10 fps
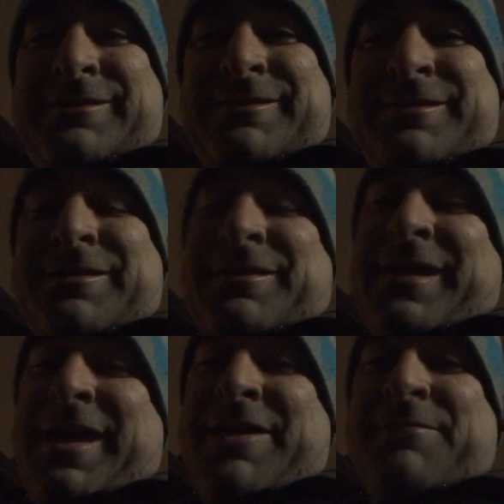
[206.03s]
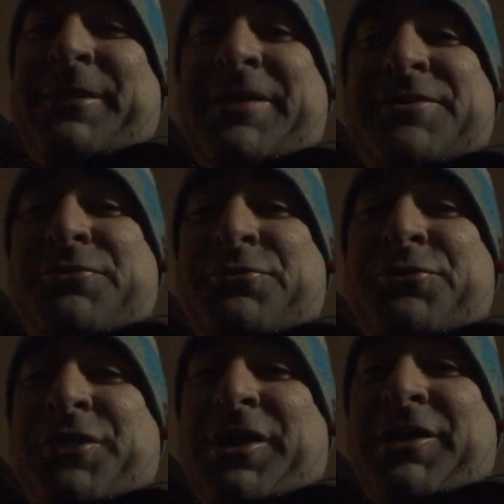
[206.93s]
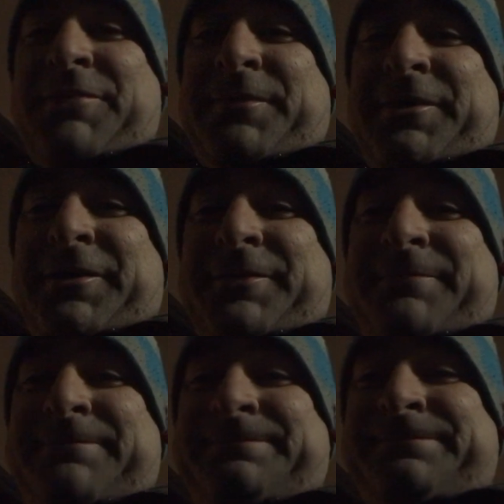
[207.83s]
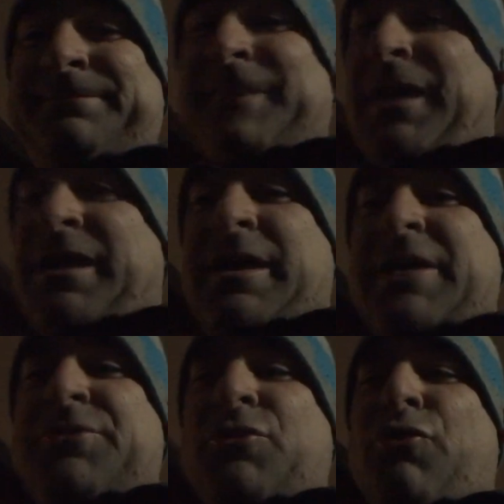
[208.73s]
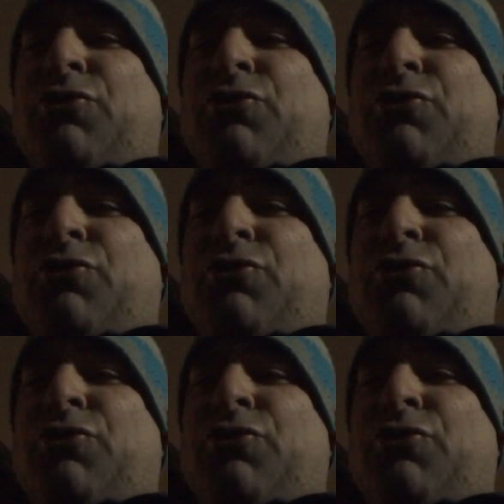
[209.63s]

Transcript: Yeah, the brakes do suck, but it's old, it's